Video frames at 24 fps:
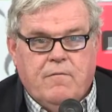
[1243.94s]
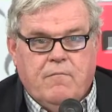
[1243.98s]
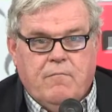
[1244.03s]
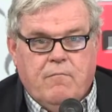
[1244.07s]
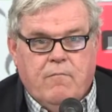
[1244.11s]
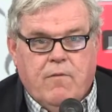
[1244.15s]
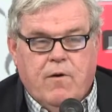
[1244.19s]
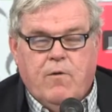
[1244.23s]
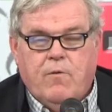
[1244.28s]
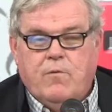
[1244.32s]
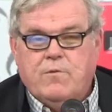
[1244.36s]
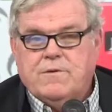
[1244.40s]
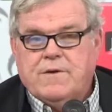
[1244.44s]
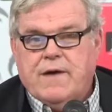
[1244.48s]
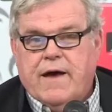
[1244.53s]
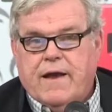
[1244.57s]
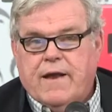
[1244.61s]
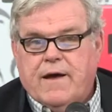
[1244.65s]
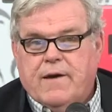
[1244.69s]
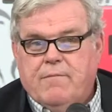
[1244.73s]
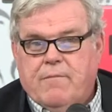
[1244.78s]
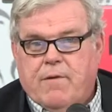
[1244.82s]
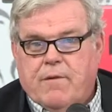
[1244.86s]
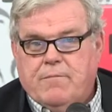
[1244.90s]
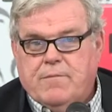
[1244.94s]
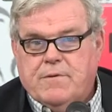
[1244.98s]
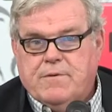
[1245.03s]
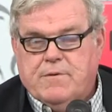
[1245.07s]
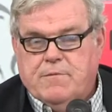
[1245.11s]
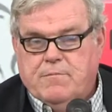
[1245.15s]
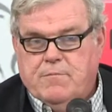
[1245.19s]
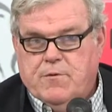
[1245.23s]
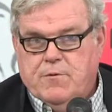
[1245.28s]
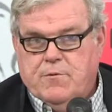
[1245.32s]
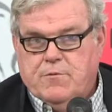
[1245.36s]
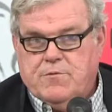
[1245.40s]
Moe's got to come up with
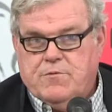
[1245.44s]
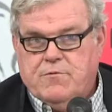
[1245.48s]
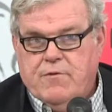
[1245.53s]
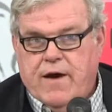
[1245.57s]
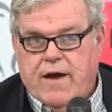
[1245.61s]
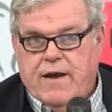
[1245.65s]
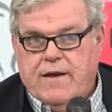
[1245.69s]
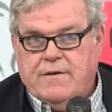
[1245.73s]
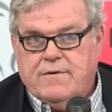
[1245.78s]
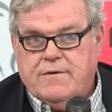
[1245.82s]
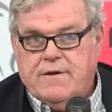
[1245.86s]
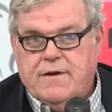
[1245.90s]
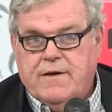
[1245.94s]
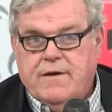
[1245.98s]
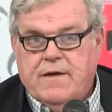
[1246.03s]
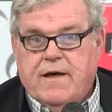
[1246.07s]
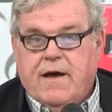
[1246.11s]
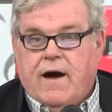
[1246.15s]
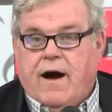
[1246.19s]
some new strategy.